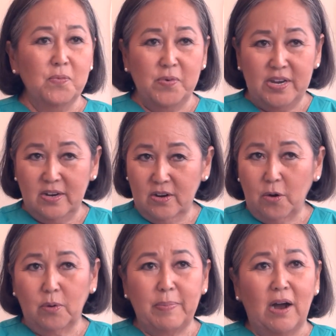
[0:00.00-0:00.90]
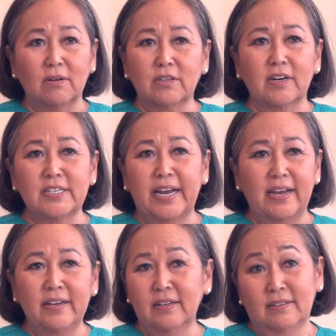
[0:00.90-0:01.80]
we go about our
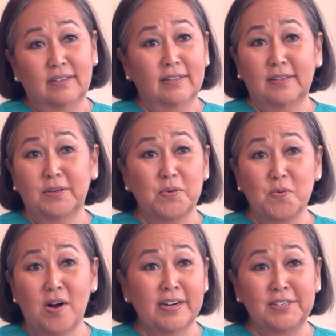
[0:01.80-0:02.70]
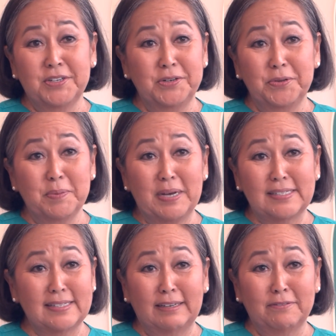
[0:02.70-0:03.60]
day wanting to do the
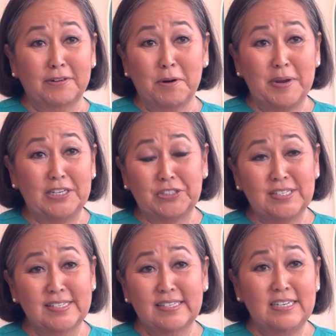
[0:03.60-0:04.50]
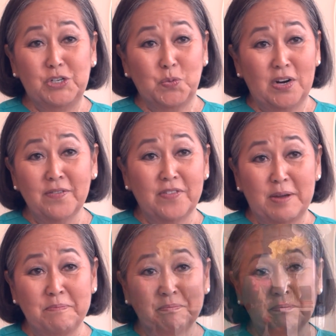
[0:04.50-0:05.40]
best thing for our patients, each one of them.